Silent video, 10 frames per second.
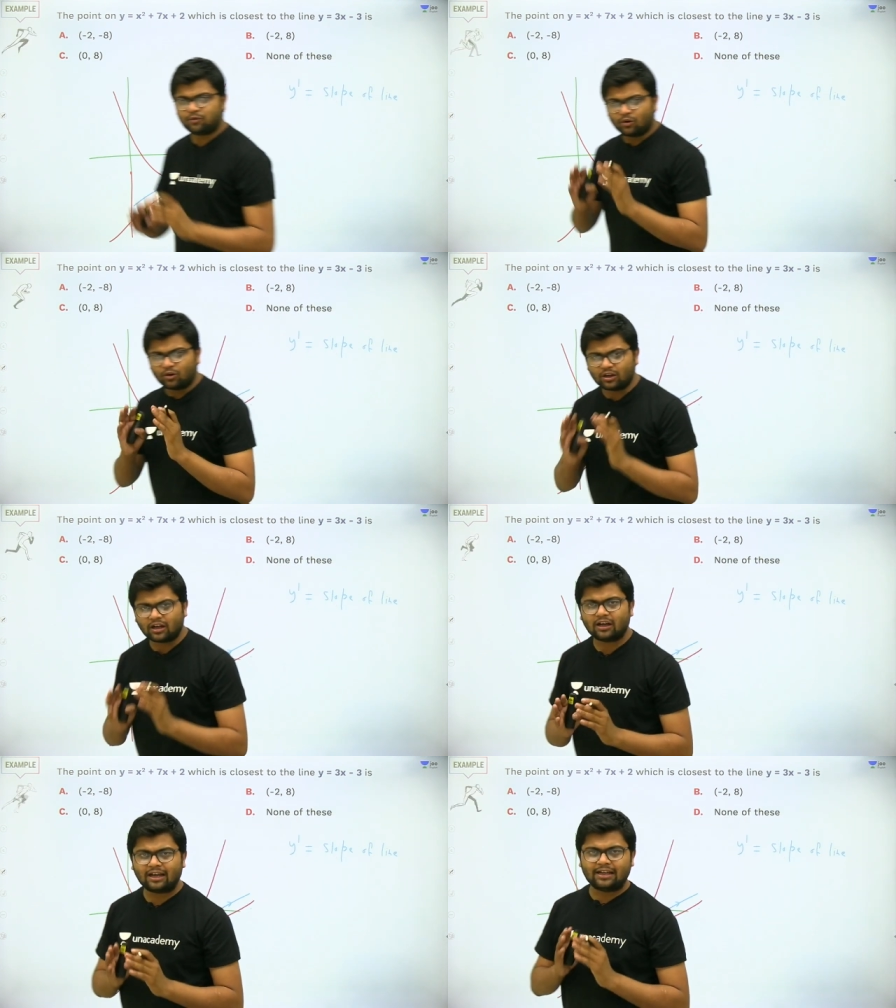for
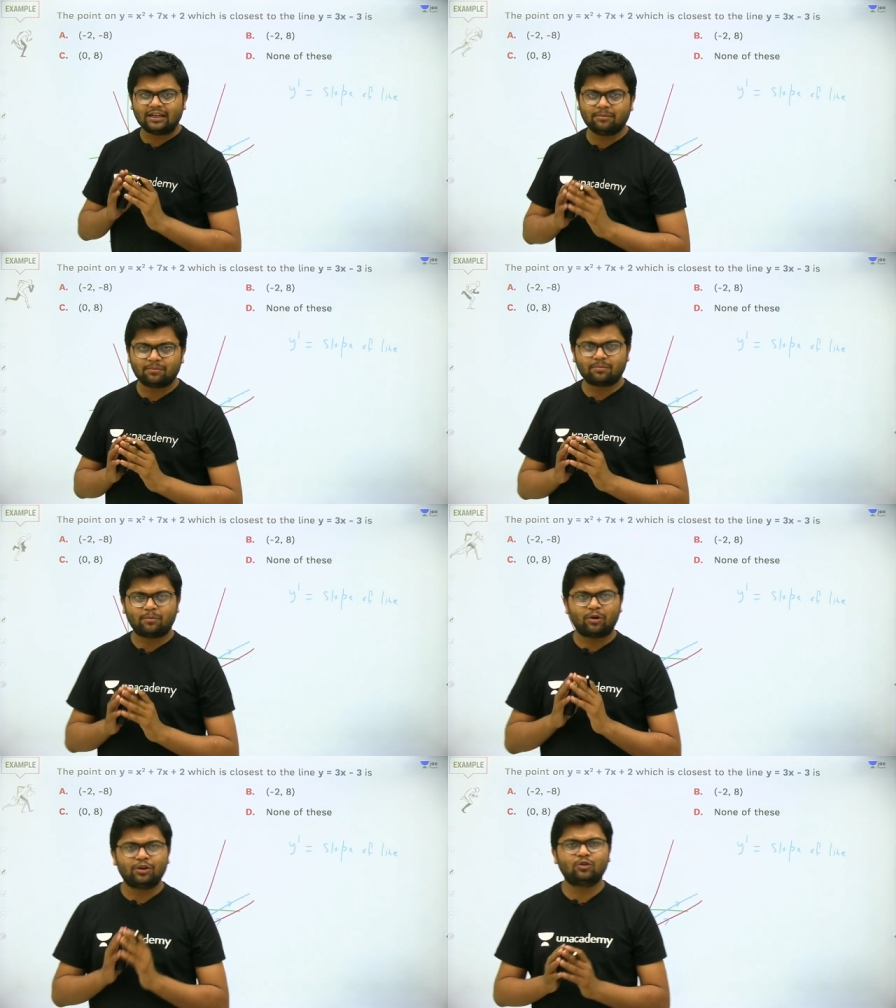any
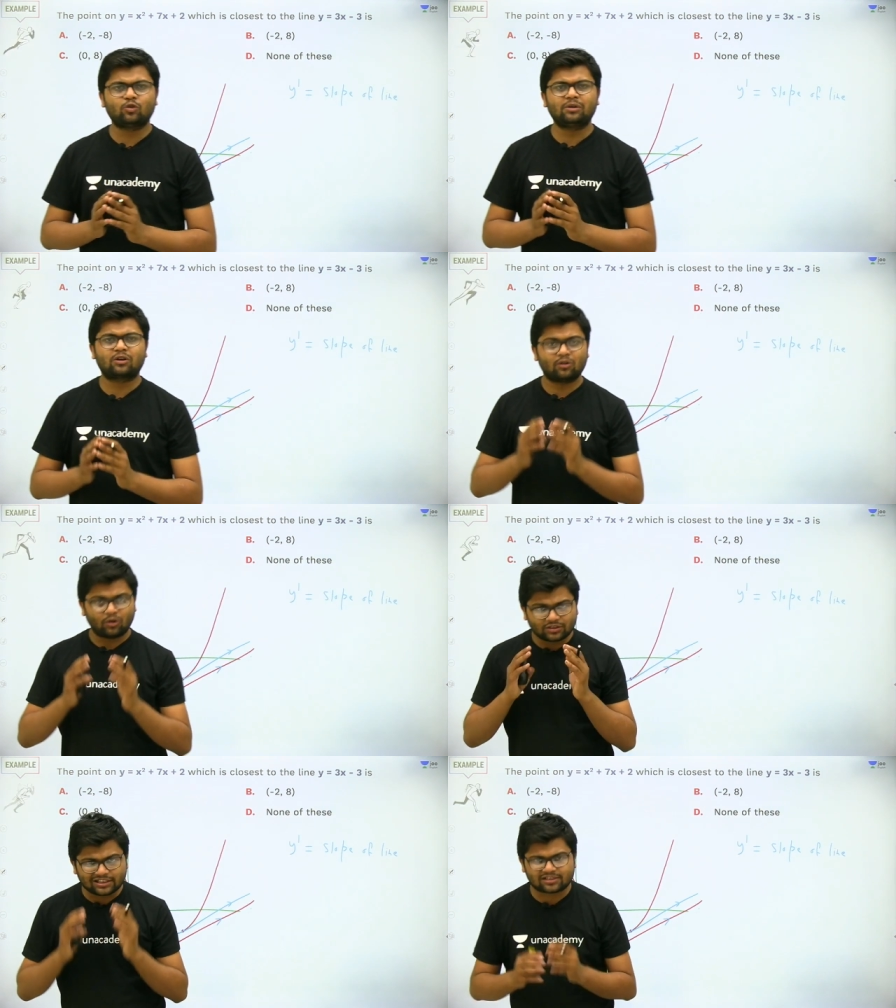point to be
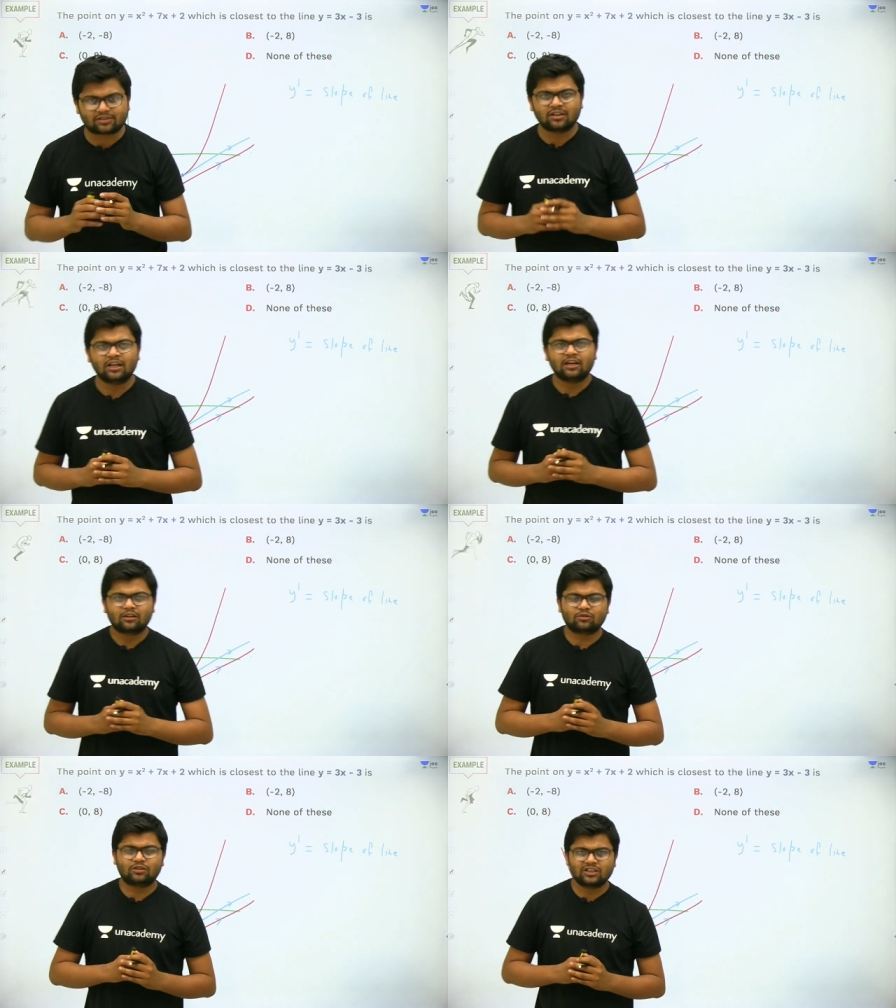closest
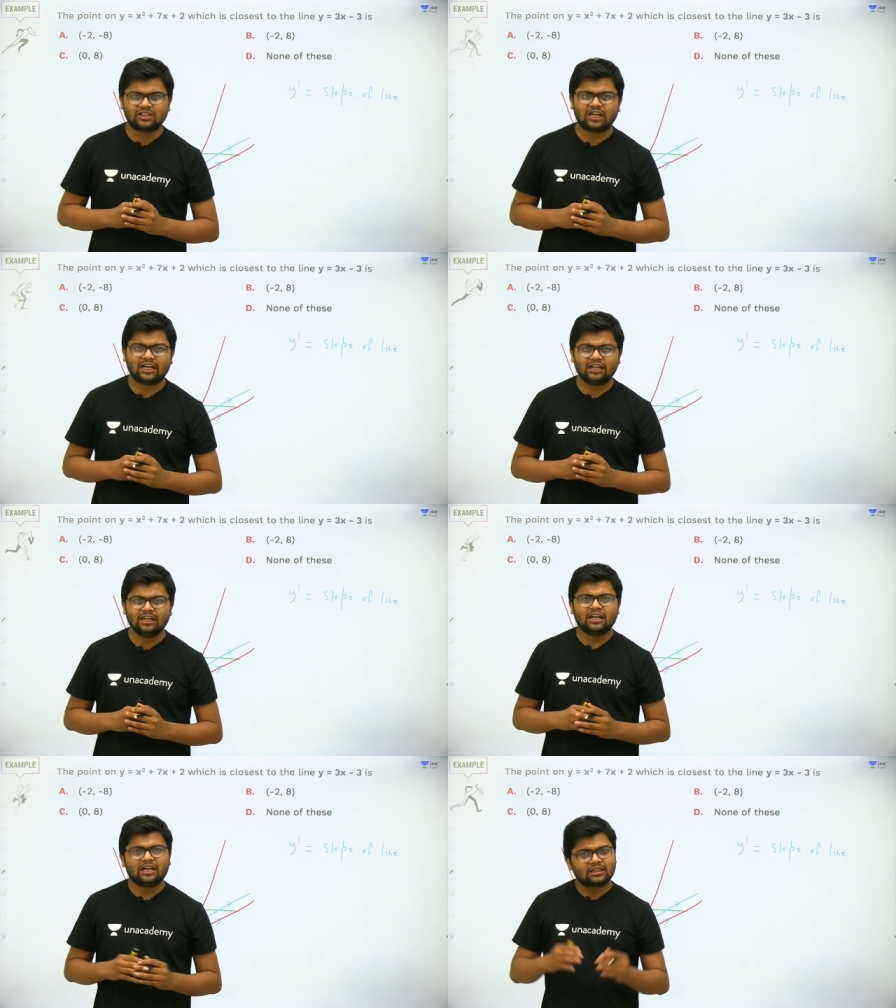to this
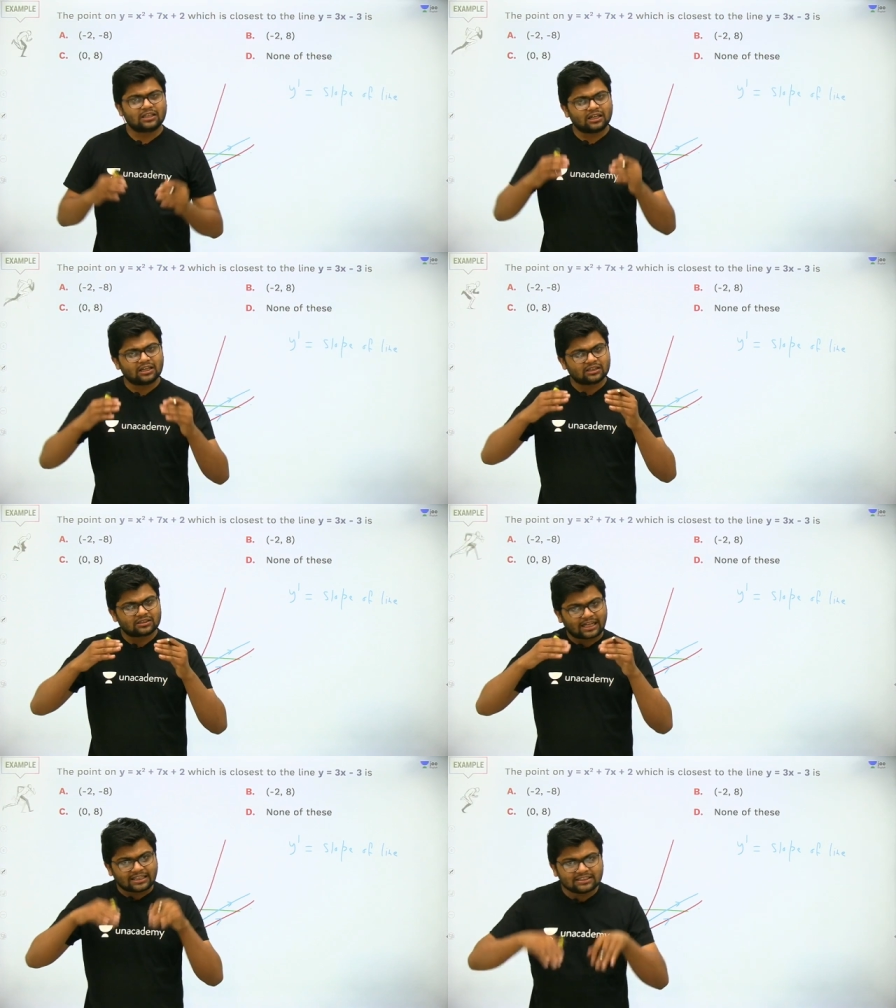line,
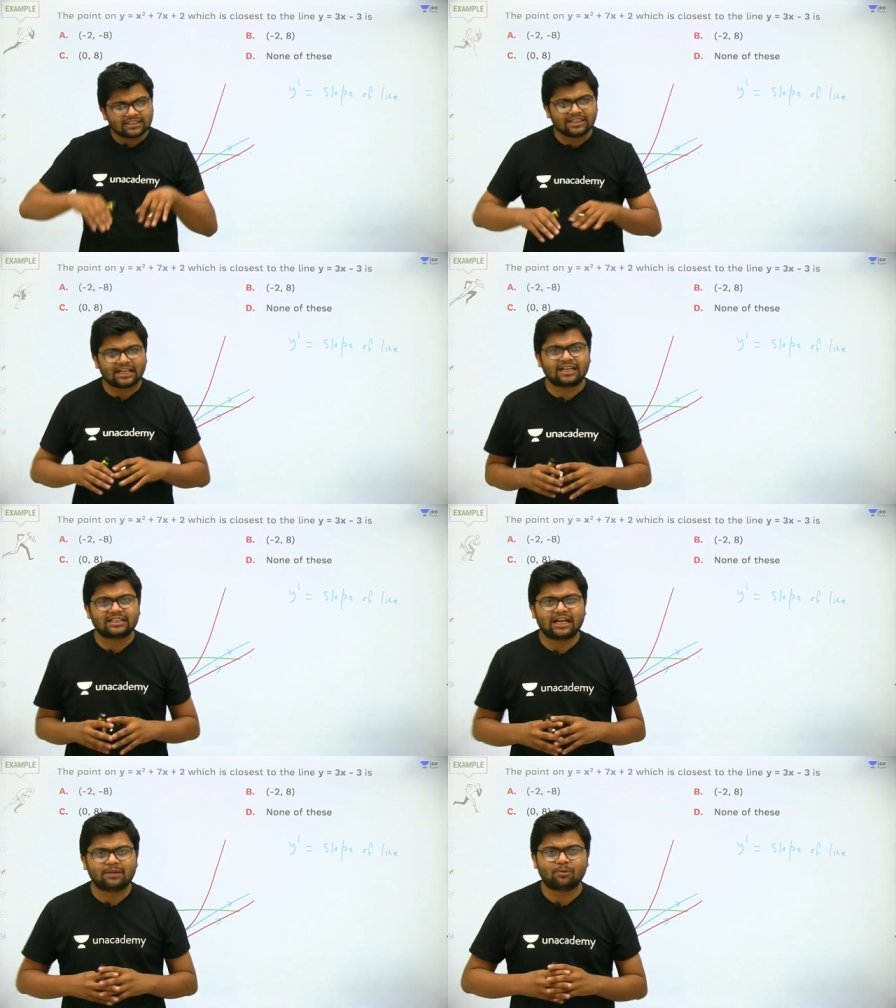the tangent
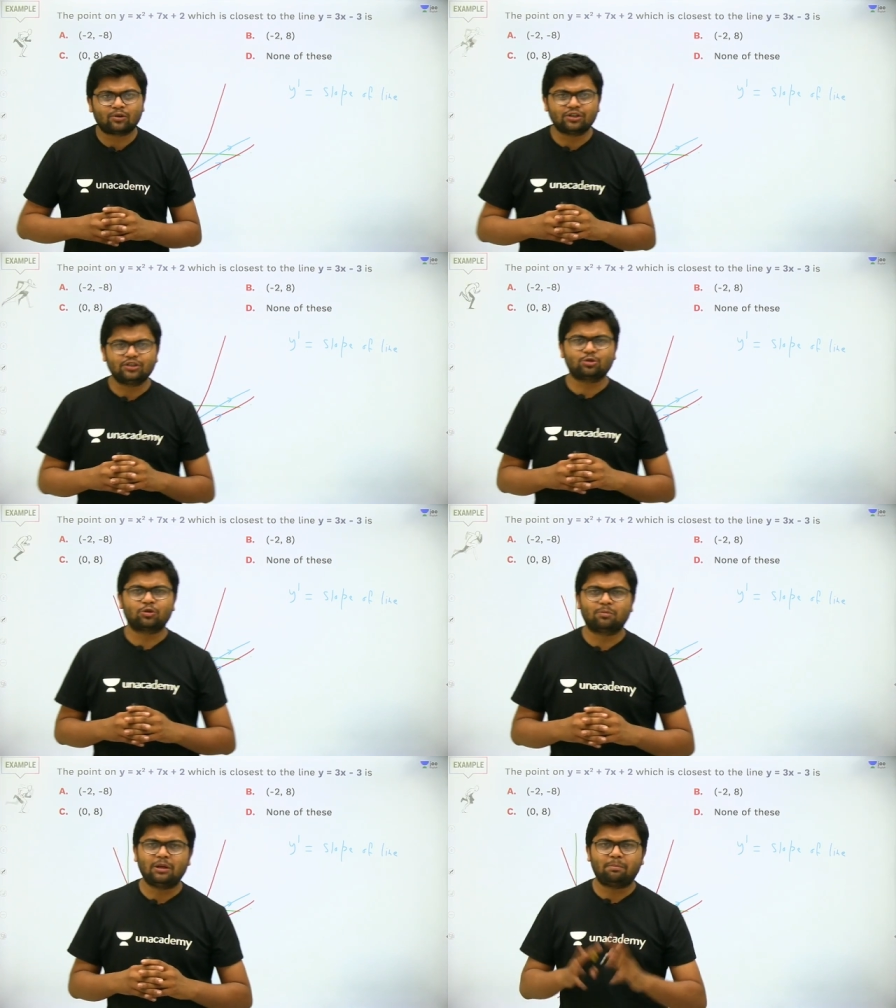at that point
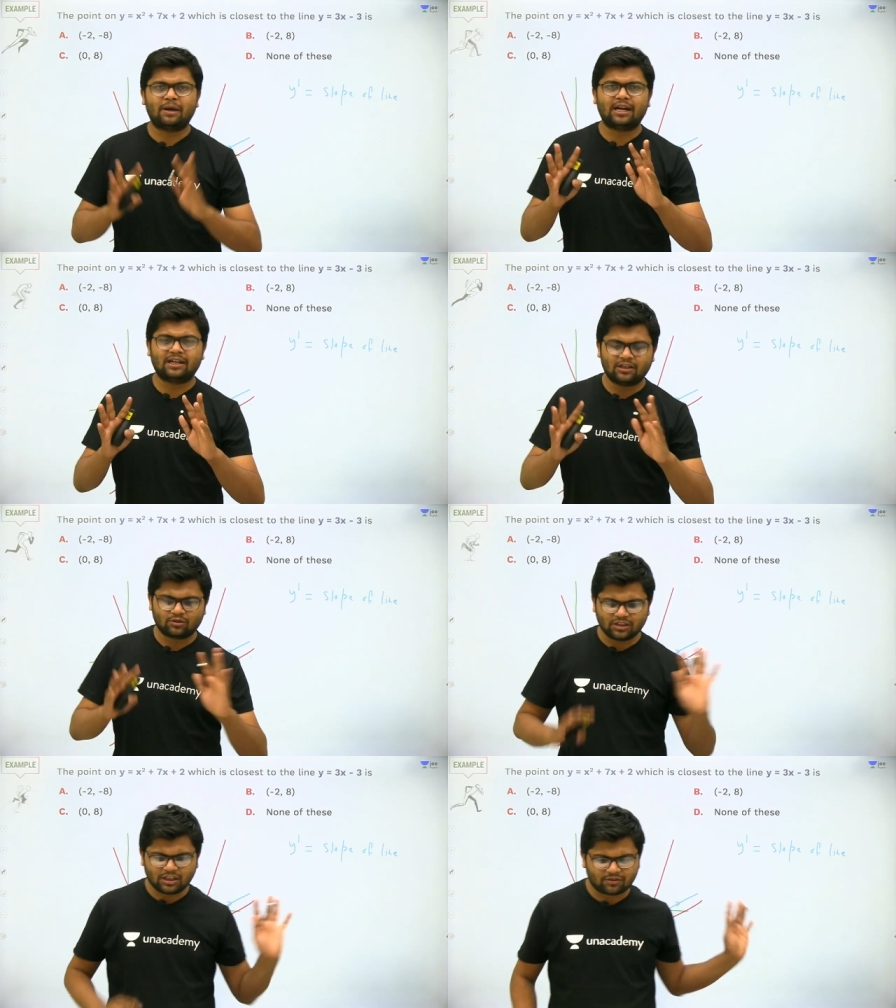should be parallel
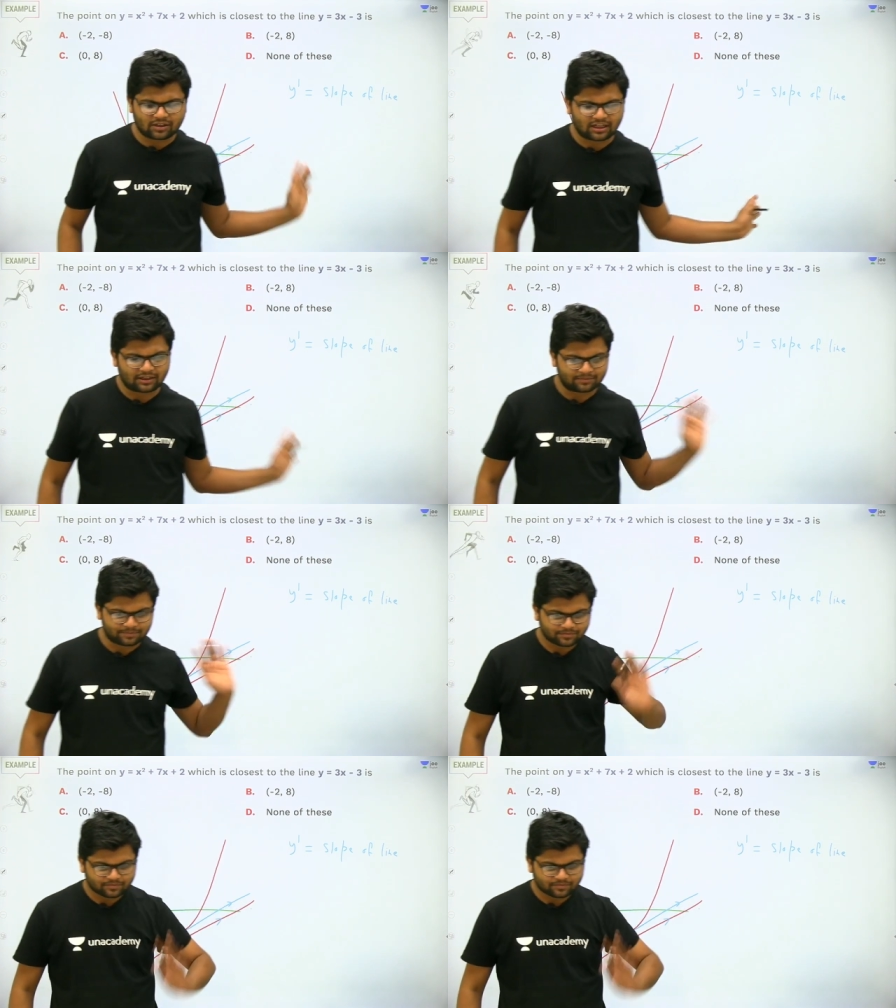to the given line.